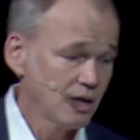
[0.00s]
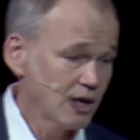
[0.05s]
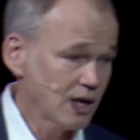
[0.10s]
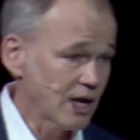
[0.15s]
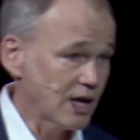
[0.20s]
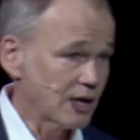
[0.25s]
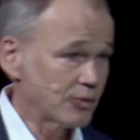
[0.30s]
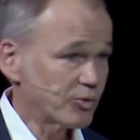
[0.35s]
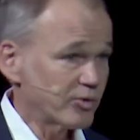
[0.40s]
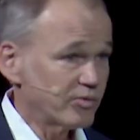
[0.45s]

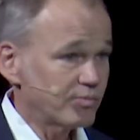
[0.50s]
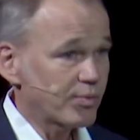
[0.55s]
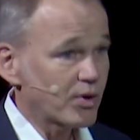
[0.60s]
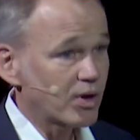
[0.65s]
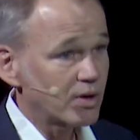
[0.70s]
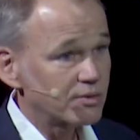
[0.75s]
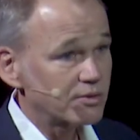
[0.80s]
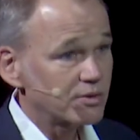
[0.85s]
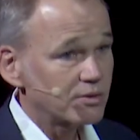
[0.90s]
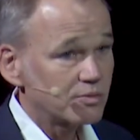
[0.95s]
And we've
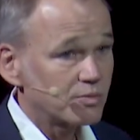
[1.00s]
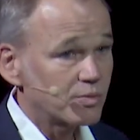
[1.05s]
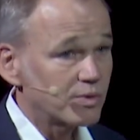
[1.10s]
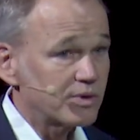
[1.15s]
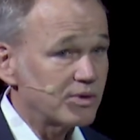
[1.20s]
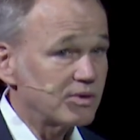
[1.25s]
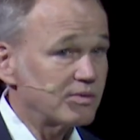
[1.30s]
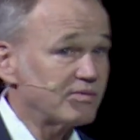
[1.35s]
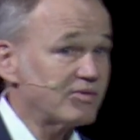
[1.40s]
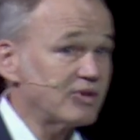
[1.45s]
partnered with
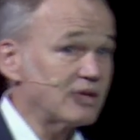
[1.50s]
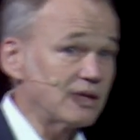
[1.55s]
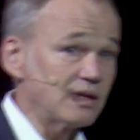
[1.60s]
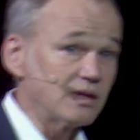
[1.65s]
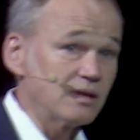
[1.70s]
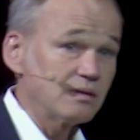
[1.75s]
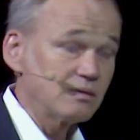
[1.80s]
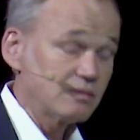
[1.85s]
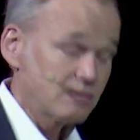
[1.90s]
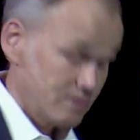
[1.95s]

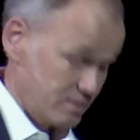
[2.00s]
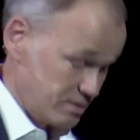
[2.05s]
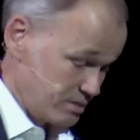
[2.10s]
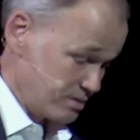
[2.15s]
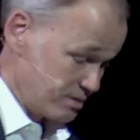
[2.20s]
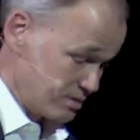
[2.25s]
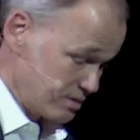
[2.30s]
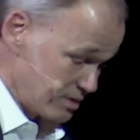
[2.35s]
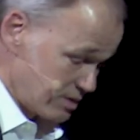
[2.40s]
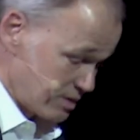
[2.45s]
NVIDIA
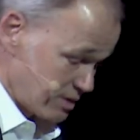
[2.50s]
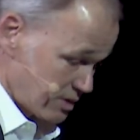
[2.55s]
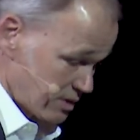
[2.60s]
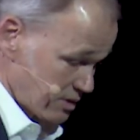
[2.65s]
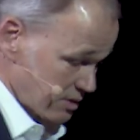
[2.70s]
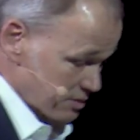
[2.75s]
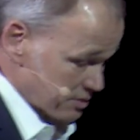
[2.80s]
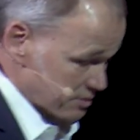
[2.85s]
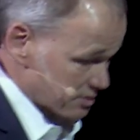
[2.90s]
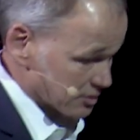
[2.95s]

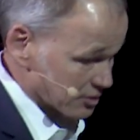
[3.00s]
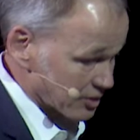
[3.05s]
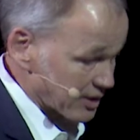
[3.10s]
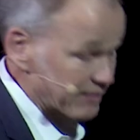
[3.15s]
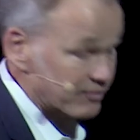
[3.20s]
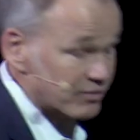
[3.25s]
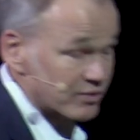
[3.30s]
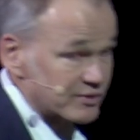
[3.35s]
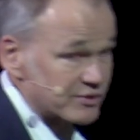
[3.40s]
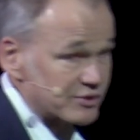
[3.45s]
to
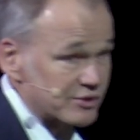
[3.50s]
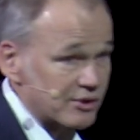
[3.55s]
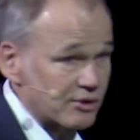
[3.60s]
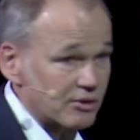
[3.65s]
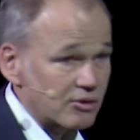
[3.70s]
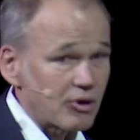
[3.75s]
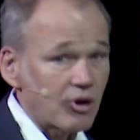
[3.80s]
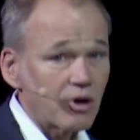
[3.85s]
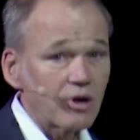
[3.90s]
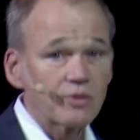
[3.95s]
leverage their
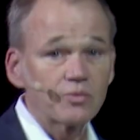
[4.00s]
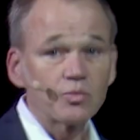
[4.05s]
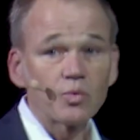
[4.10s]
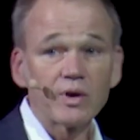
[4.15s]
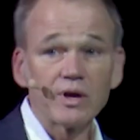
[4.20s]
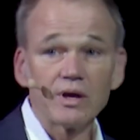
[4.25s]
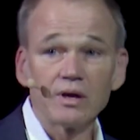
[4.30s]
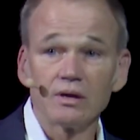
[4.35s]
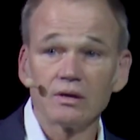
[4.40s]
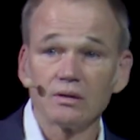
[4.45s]

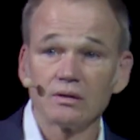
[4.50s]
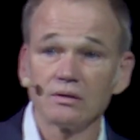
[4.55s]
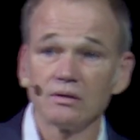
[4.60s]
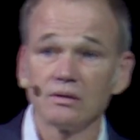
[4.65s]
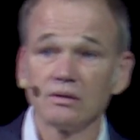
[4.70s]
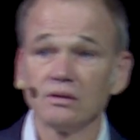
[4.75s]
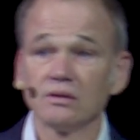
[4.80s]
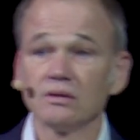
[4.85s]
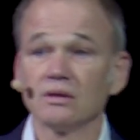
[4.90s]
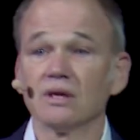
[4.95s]
hardware
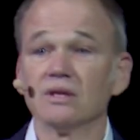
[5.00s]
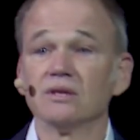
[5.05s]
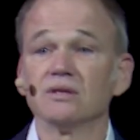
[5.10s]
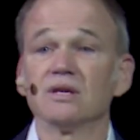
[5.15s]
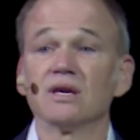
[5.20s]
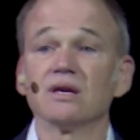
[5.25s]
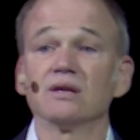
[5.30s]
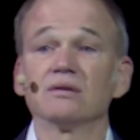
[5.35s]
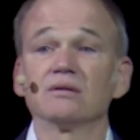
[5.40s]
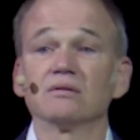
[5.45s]
and
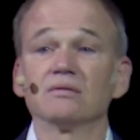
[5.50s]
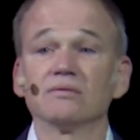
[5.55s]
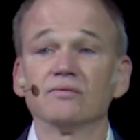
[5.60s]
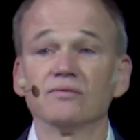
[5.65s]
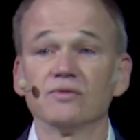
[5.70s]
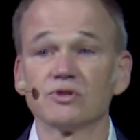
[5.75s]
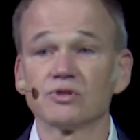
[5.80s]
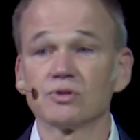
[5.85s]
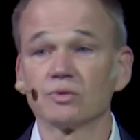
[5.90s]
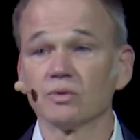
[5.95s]
data
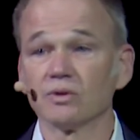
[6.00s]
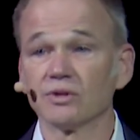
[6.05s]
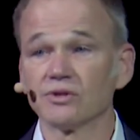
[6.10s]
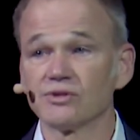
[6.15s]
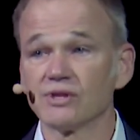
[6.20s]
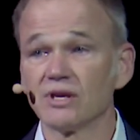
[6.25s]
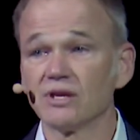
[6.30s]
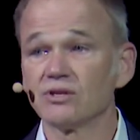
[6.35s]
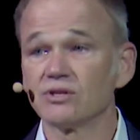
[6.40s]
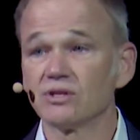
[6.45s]

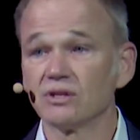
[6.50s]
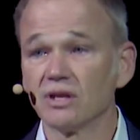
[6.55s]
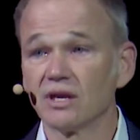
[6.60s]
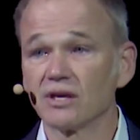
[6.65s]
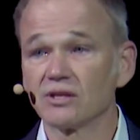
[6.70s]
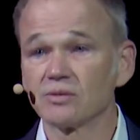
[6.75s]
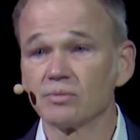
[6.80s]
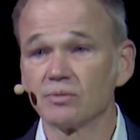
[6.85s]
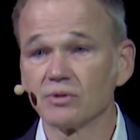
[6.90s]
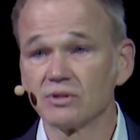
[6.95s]
visualization
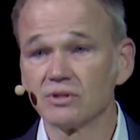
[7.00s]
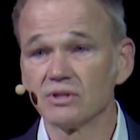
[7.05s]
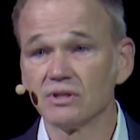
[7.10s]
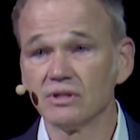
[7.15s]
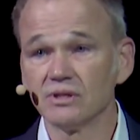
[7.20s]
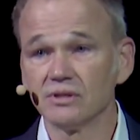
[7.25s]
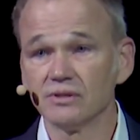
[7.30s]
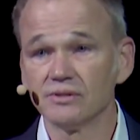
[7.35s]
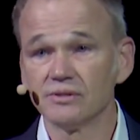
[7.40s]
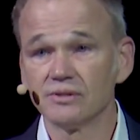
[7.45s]

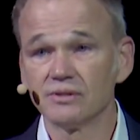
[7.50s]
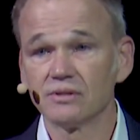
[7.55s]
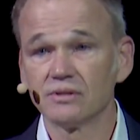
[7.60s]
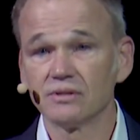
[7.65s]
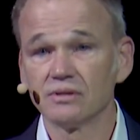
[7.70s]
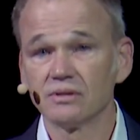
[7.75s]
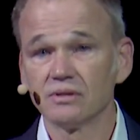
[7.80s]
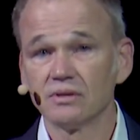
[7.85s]
expertise.